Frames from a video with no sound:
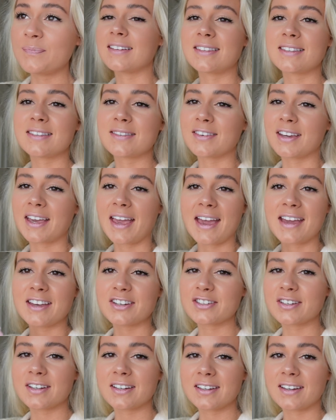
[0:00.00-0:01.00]
It's
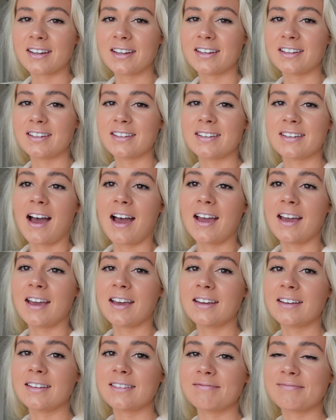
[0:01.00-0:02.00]
vacation and
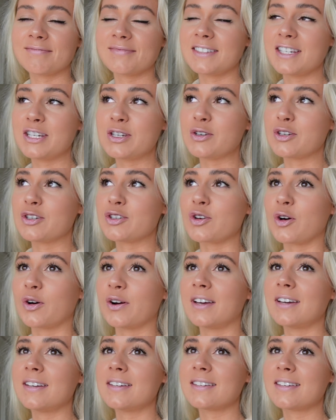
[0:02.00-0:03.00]
I need to enjoy
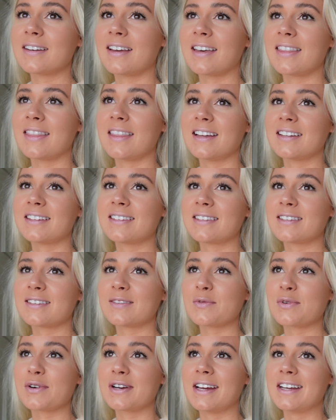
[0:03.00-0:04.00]
it, and that's
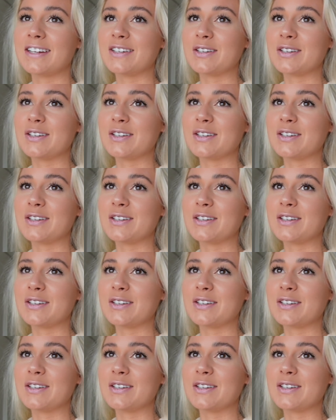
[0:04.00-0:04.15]
what I